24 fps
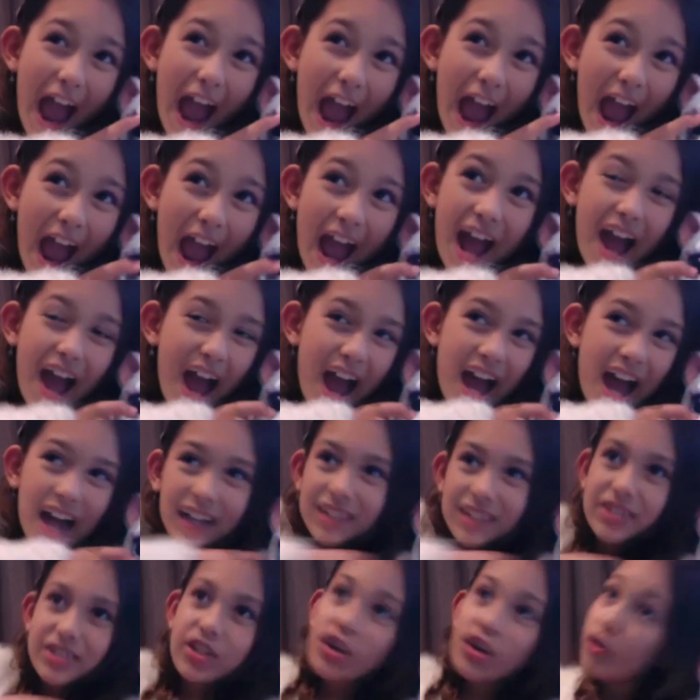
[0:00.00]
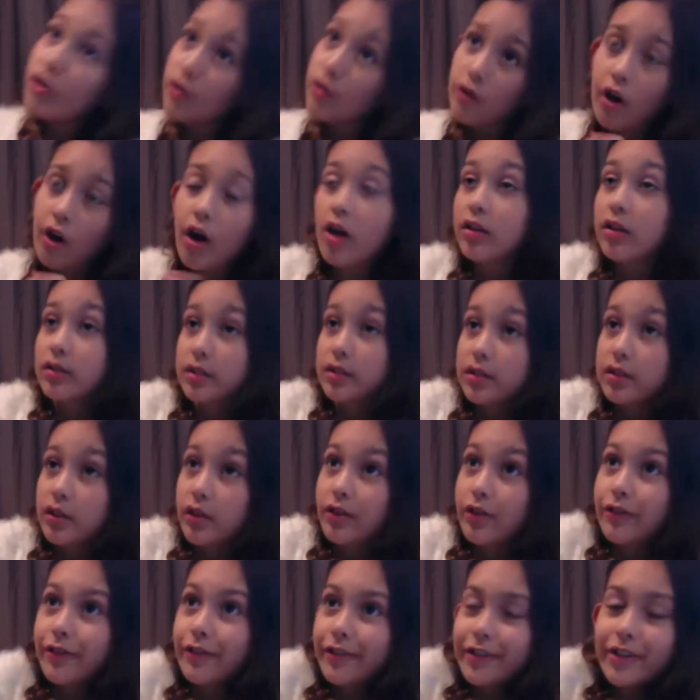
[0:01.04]
Ah! So
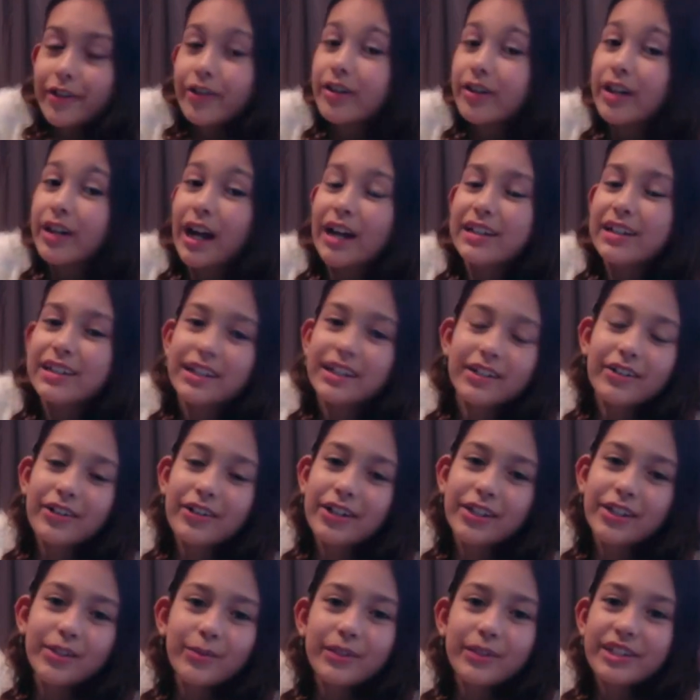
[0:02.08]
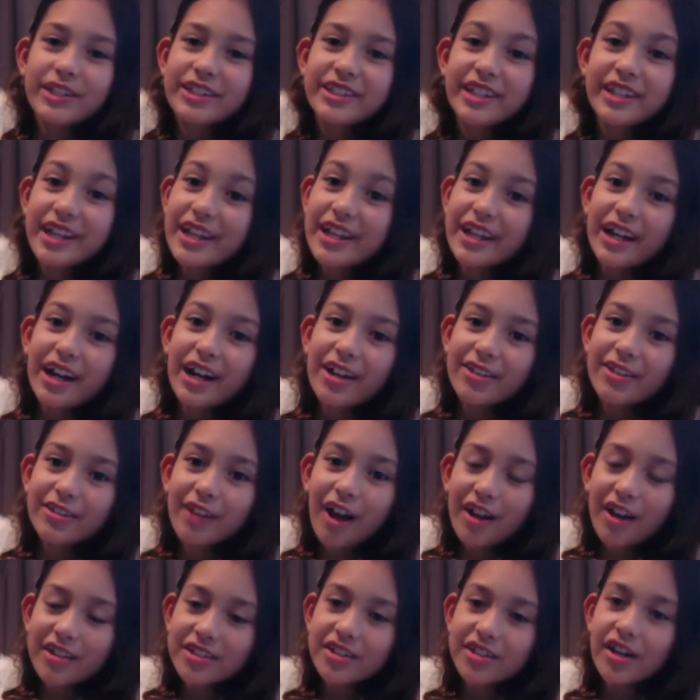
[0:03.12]
also, you guys are going to be seeing a
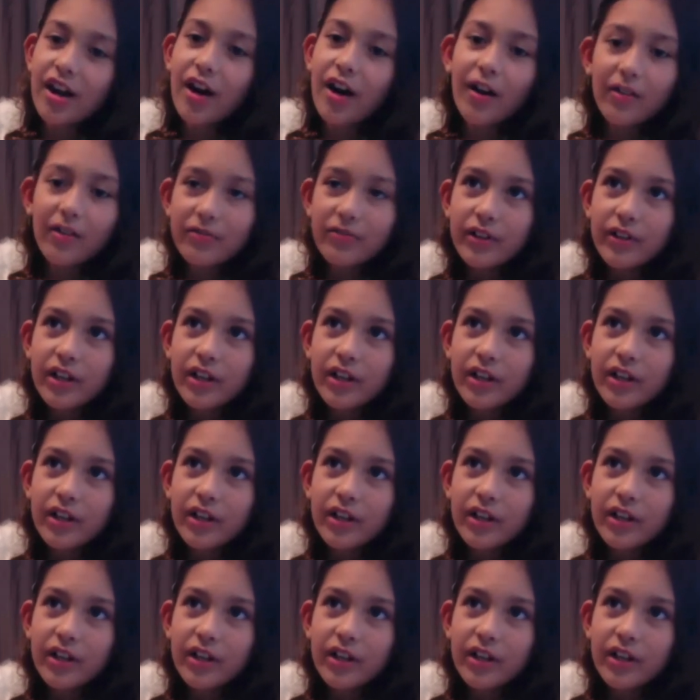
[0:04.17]
lot of